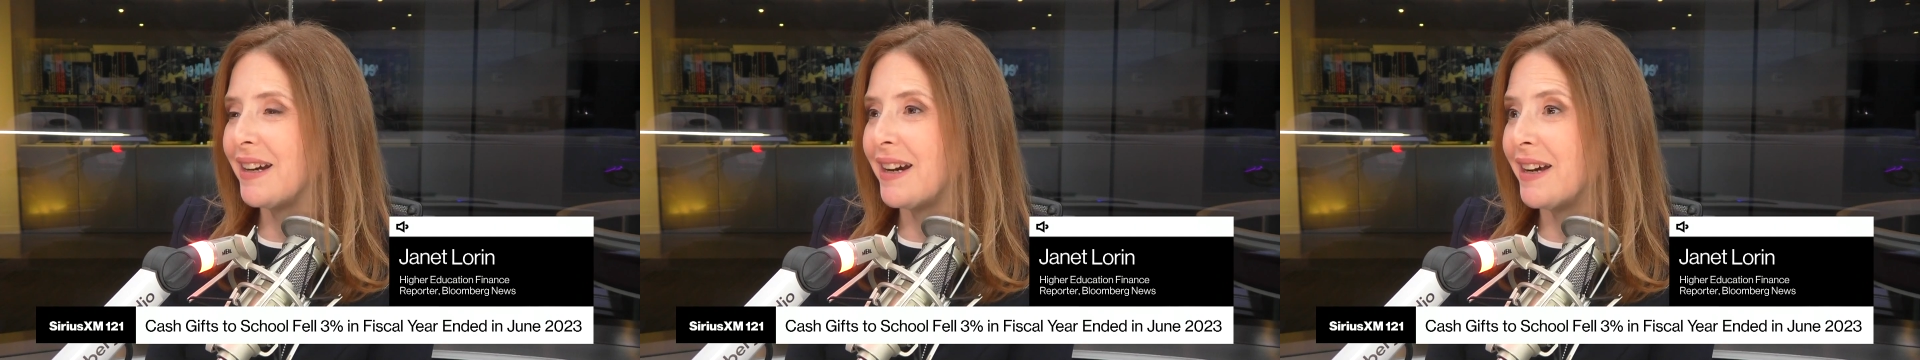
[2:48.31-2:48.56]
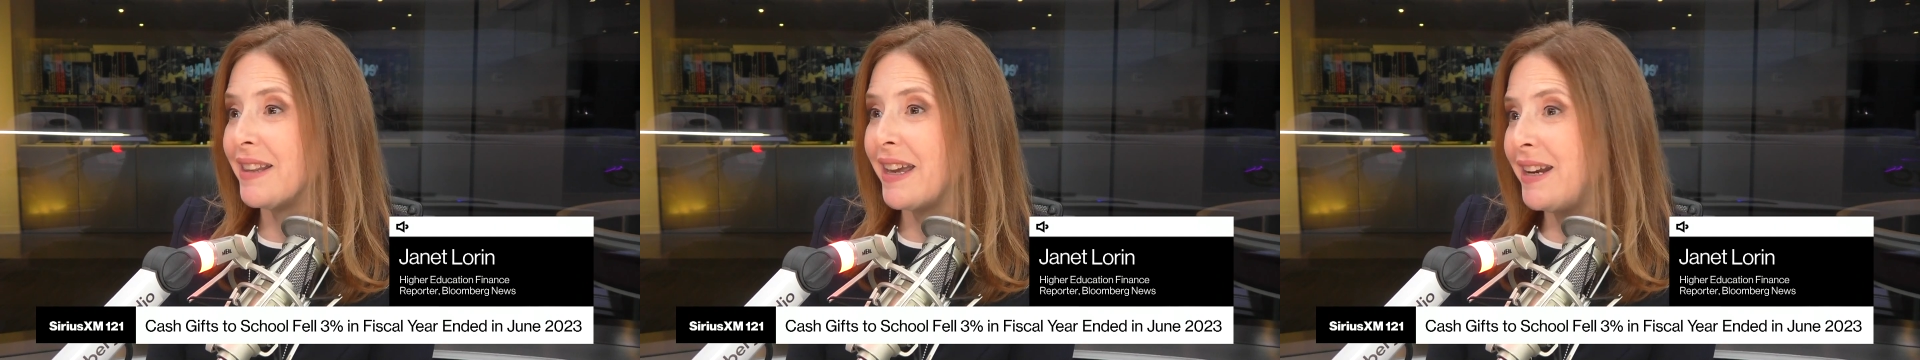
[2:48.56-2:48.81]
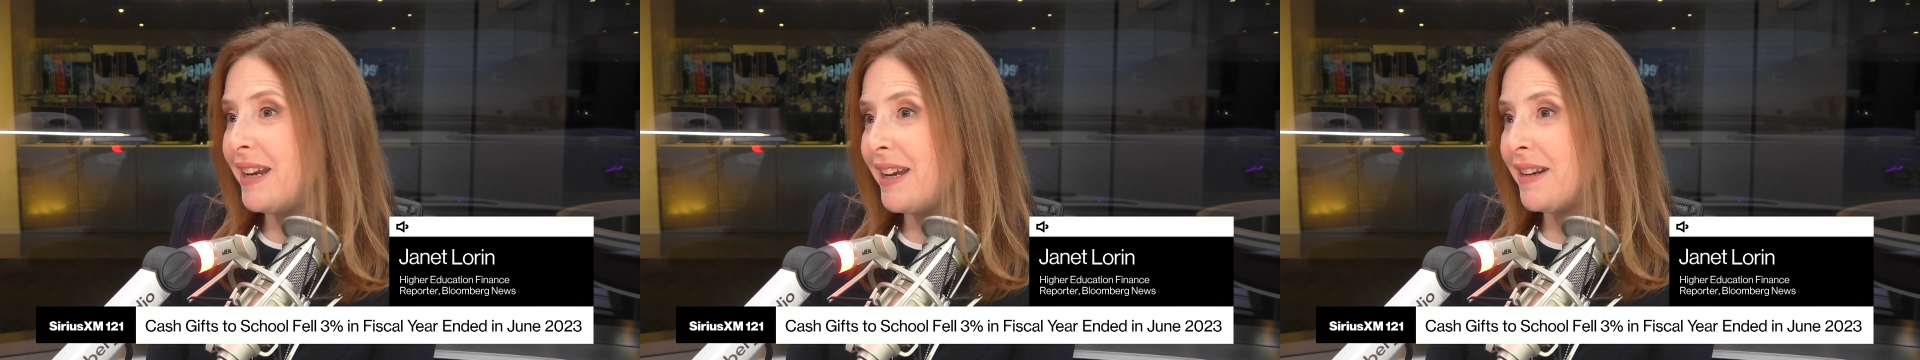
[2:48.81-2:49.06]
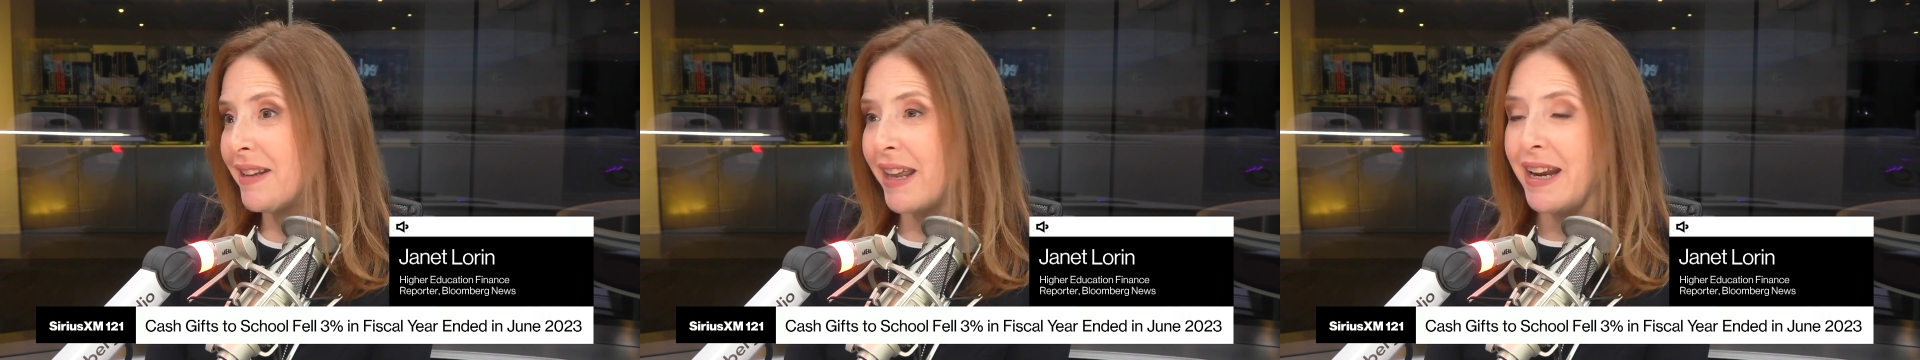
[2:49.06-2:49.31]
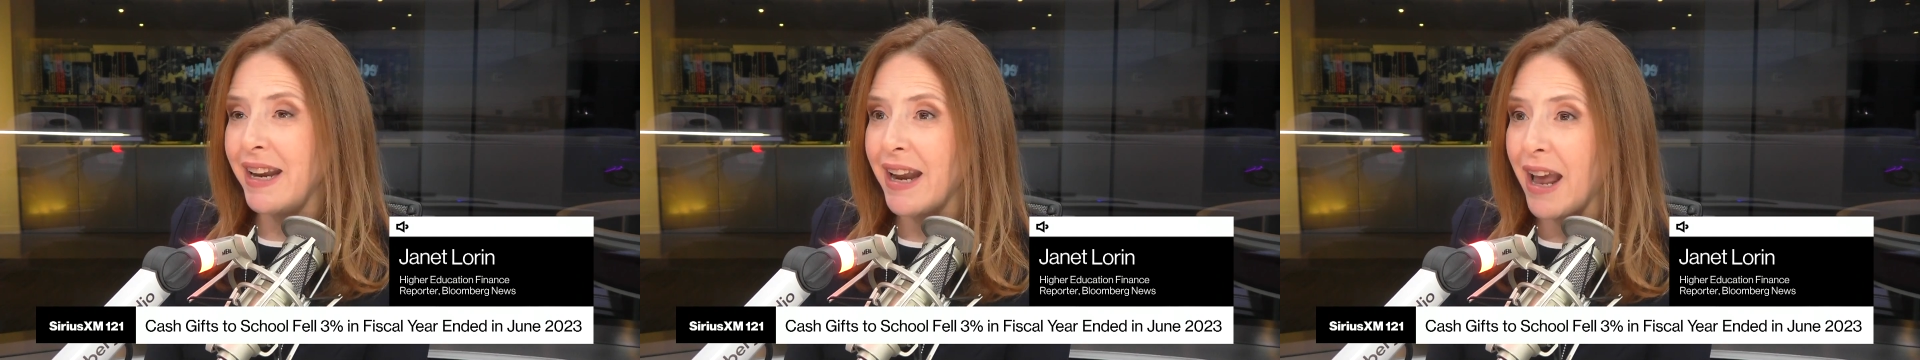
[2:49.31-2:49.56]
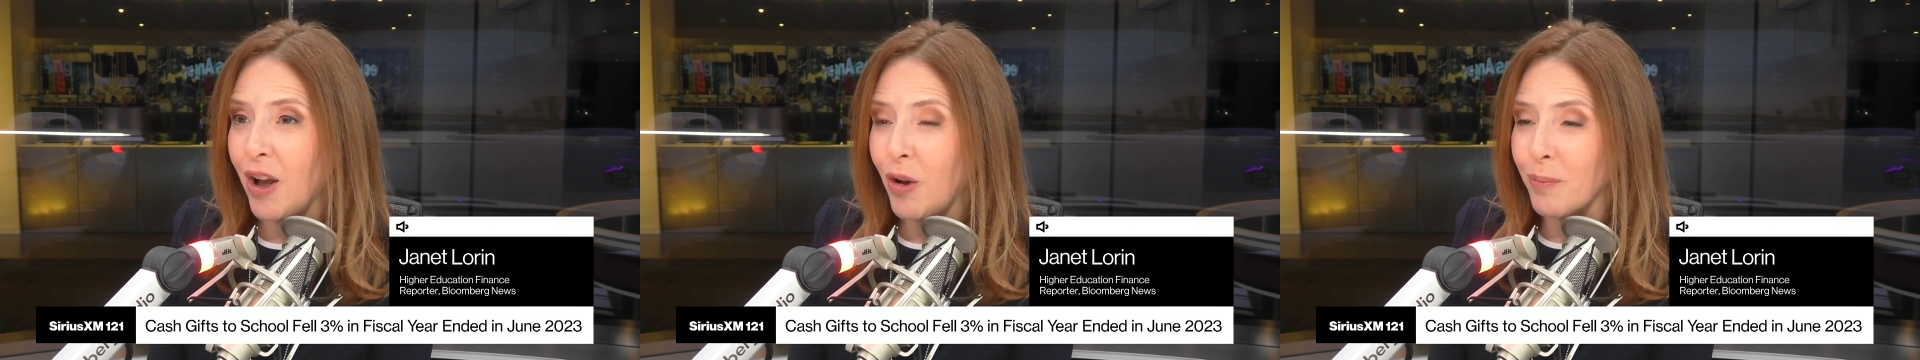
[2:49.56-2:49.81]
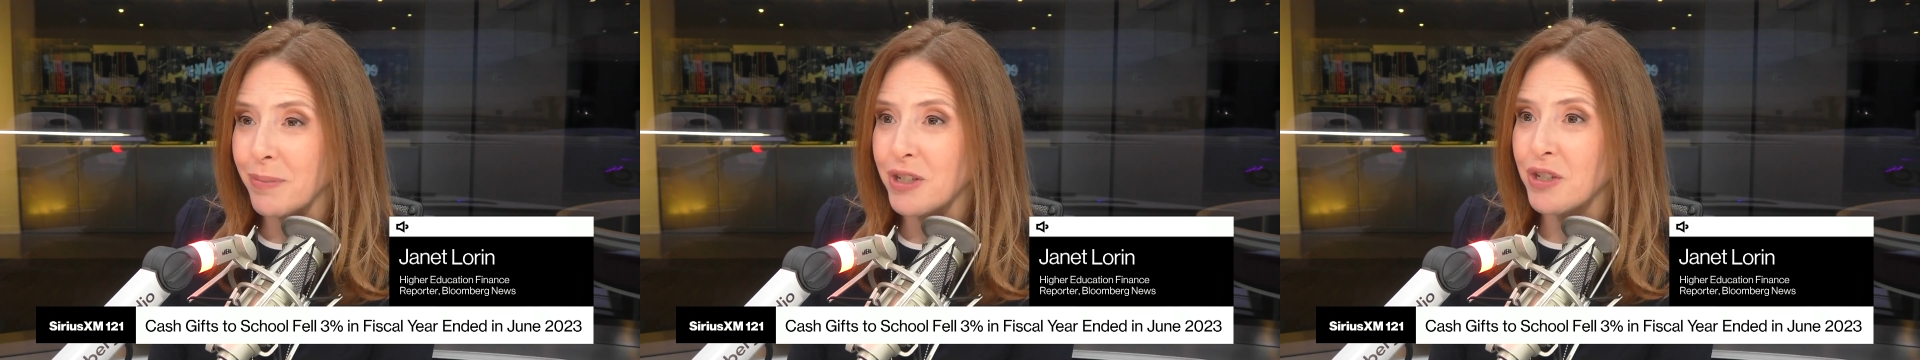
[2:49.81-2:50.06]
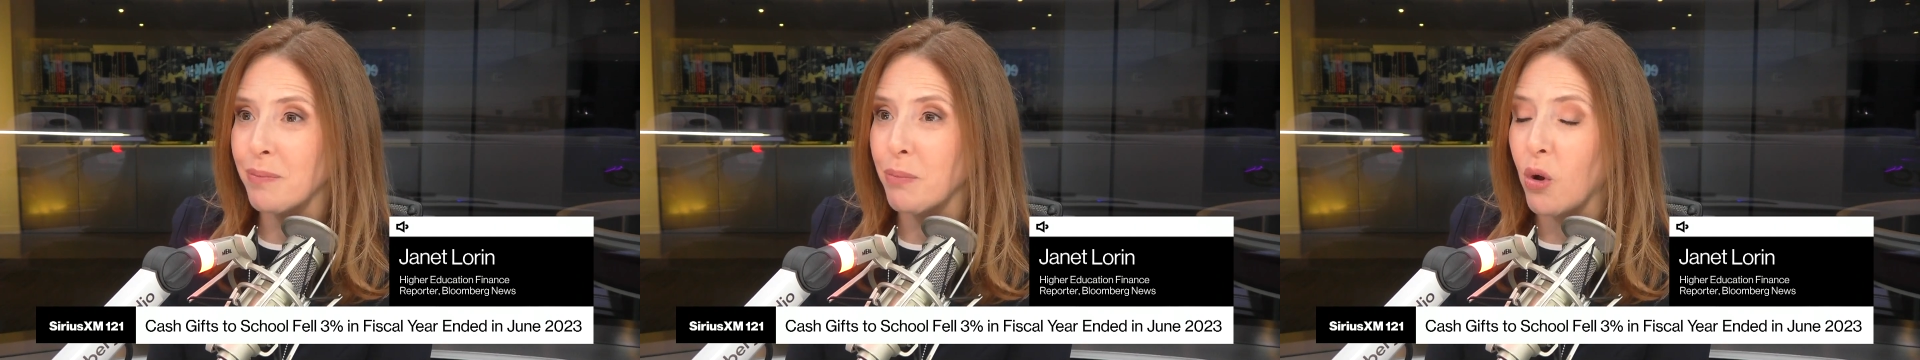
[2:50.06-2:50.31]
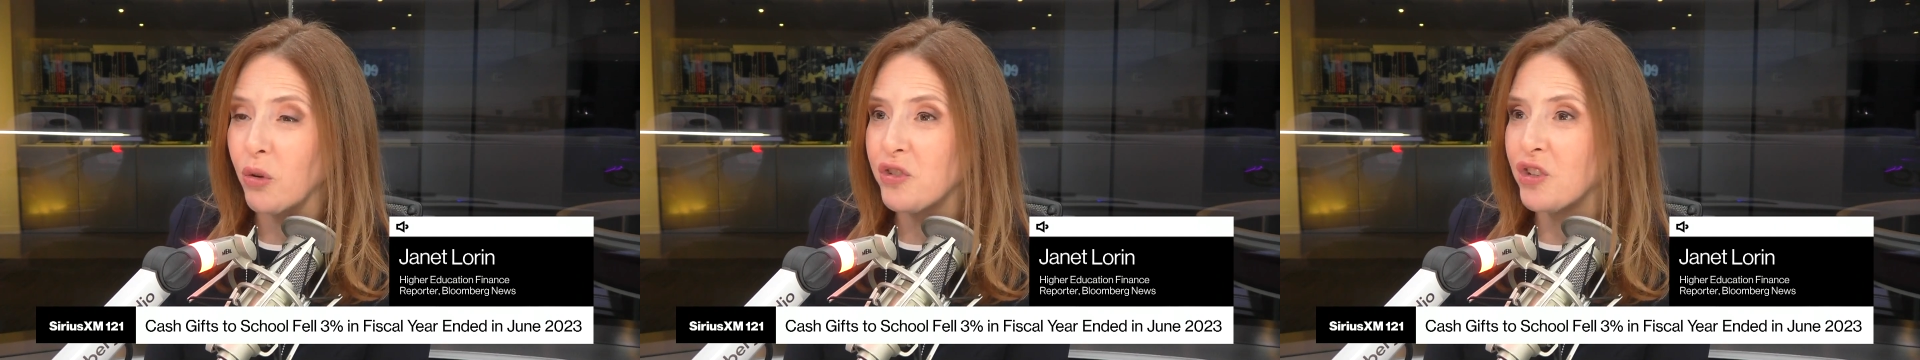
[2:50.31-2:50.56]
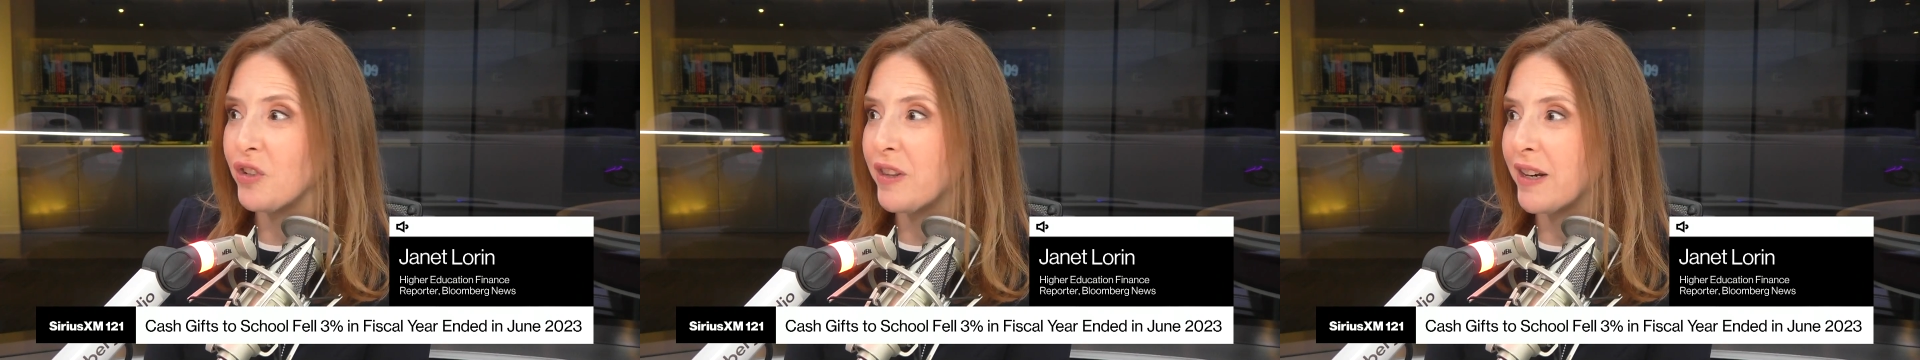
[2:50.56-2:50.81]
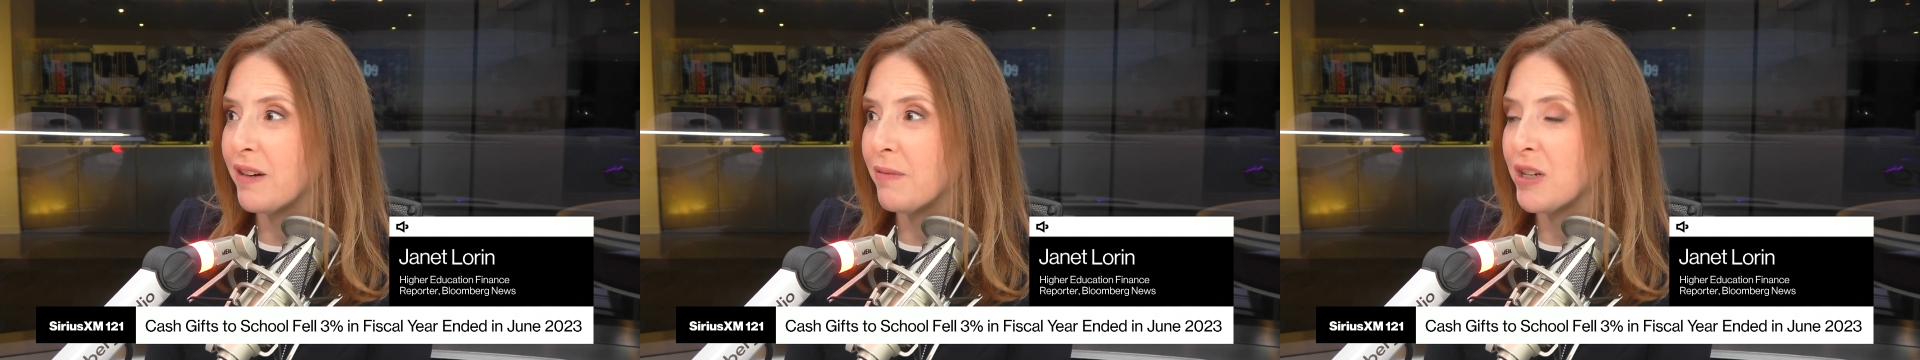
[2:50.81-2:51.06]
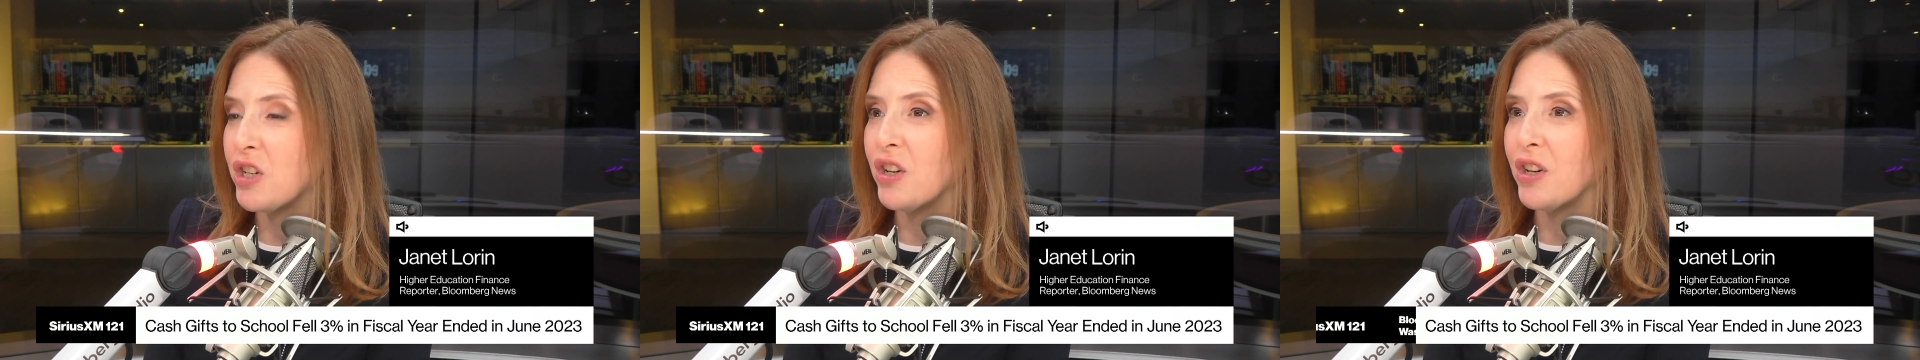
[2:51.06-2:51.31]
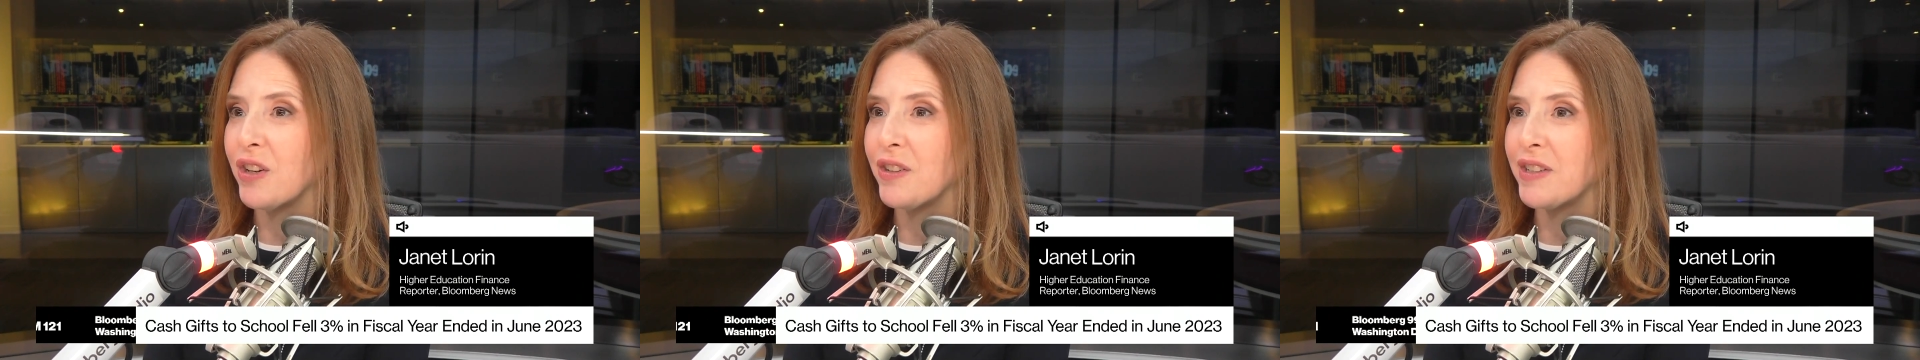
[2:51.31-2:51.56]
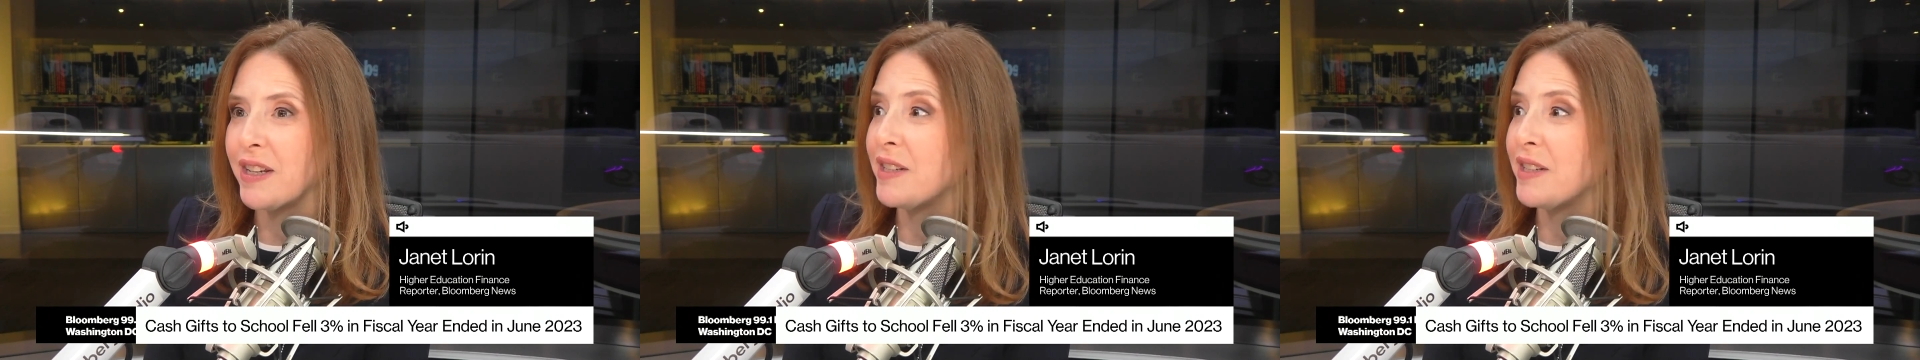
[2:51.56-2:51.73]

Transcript: uh, they need they need help to bolster their returns.